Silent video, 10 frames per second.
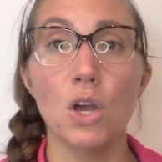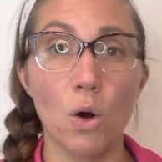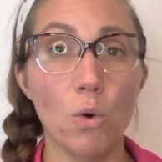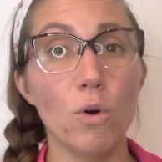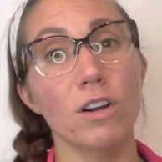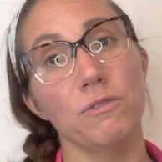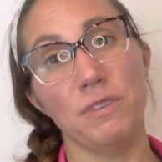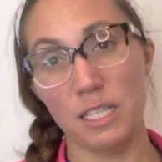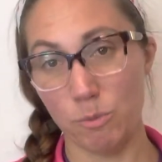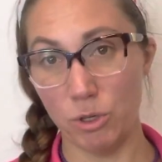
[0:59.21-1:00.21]
Or
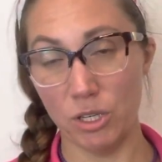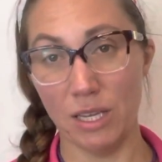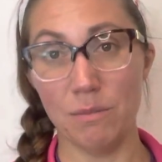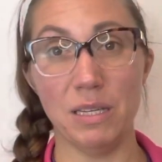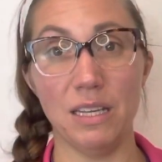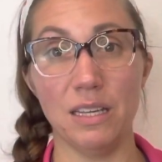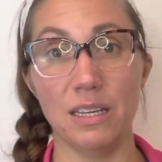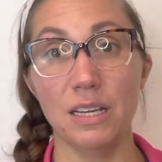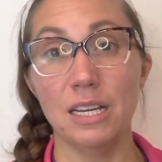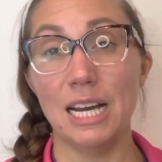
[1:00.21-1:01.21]
Facebook can be
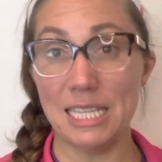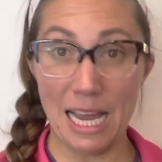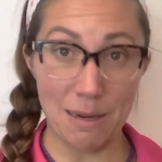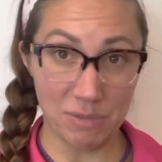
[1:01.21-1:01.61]
a time